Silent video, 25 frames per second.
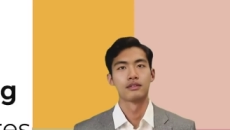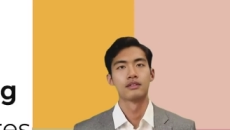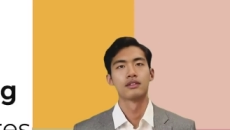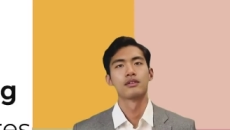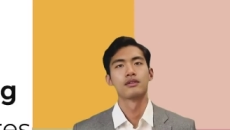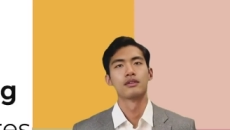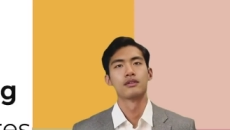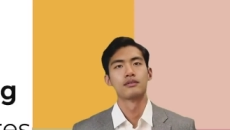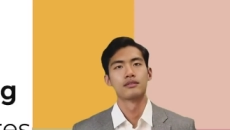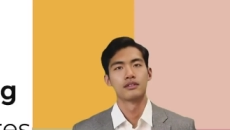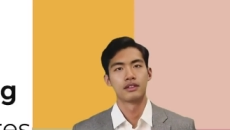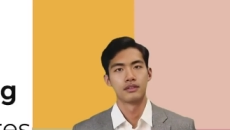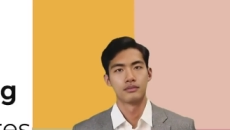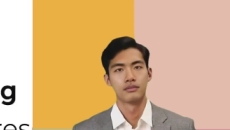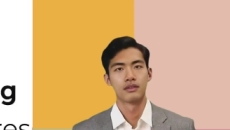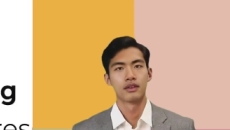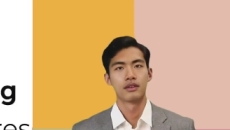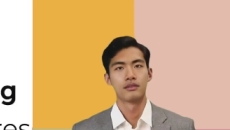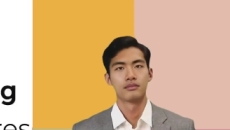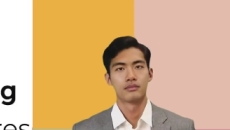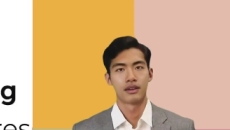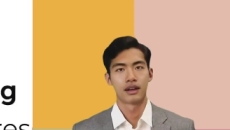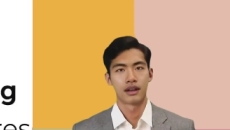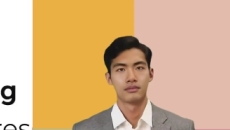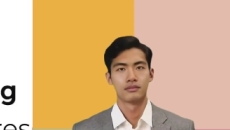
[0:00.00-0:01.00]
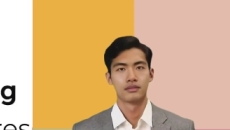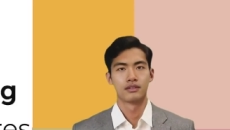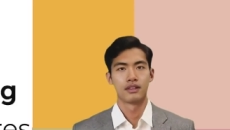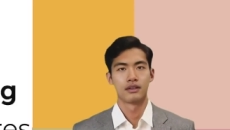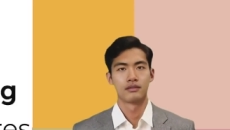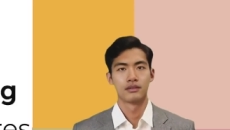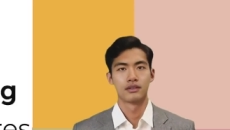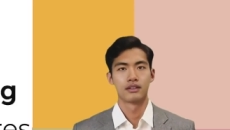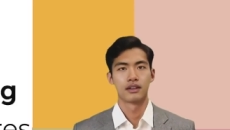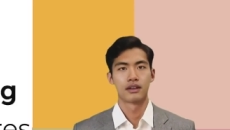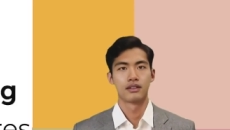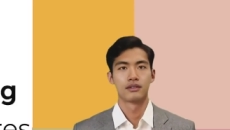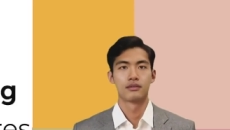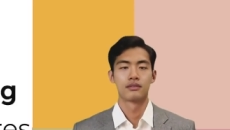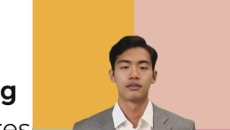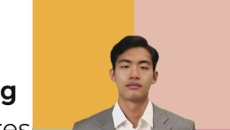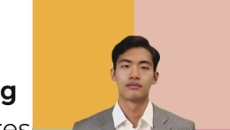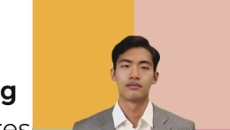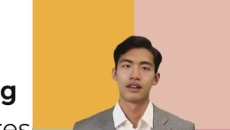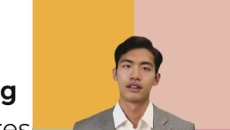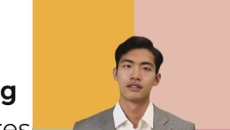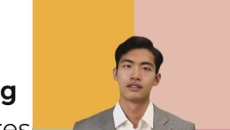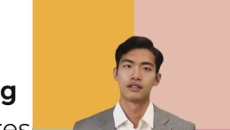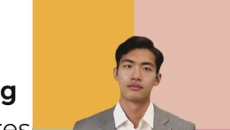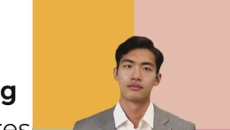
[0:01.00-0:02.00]
Loyalty programs are another
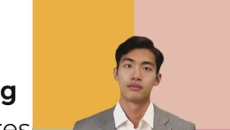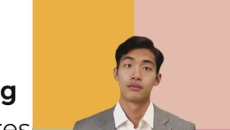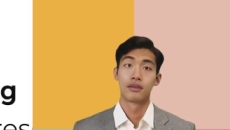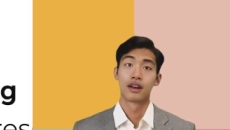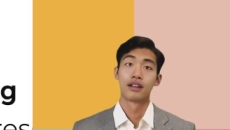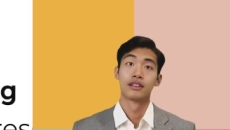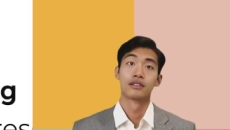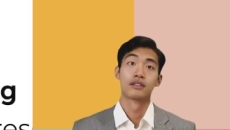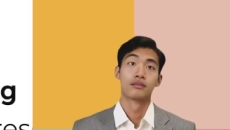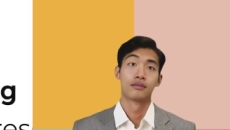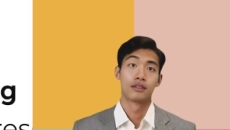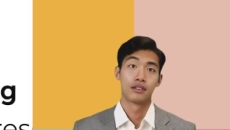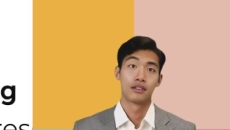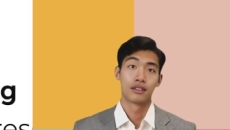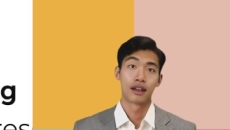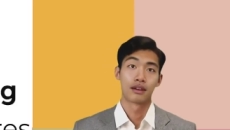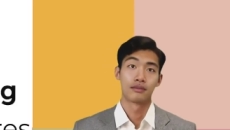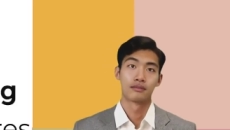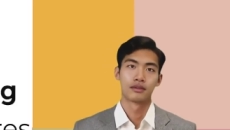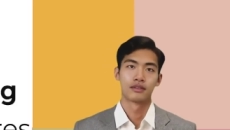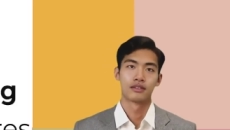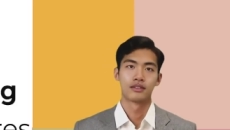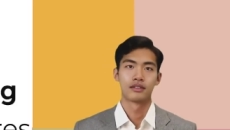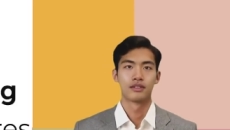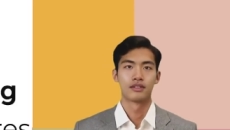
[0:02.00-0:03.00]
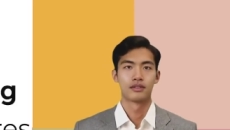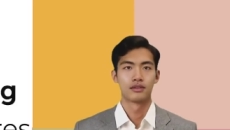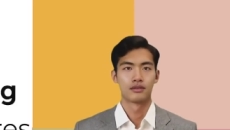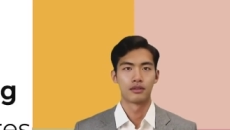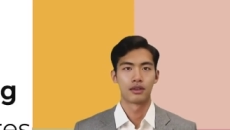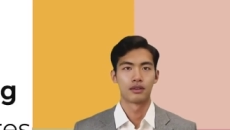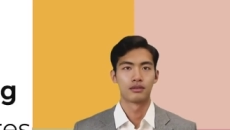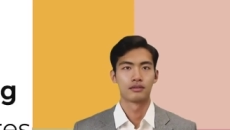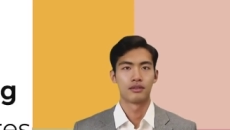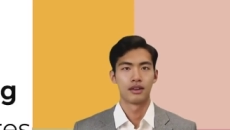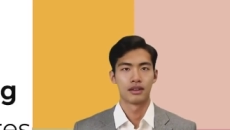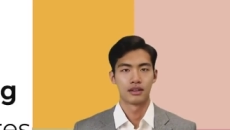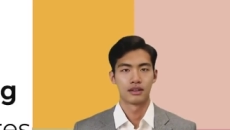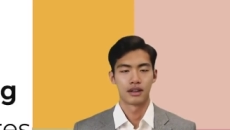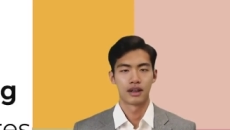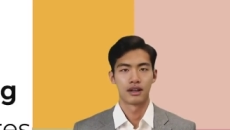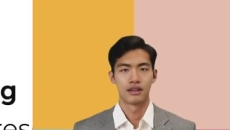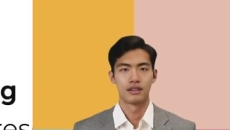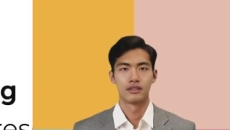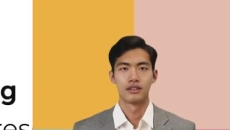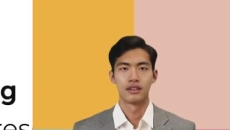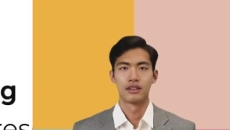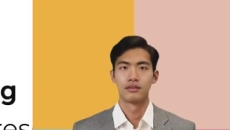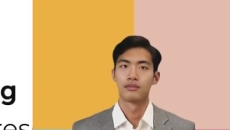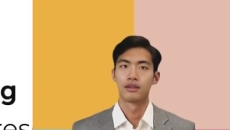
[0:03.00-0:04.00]
effective way to establish a strong and
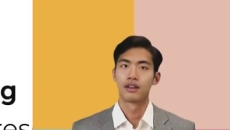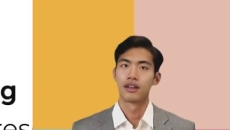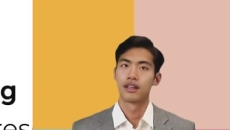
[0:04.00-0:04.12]
lasting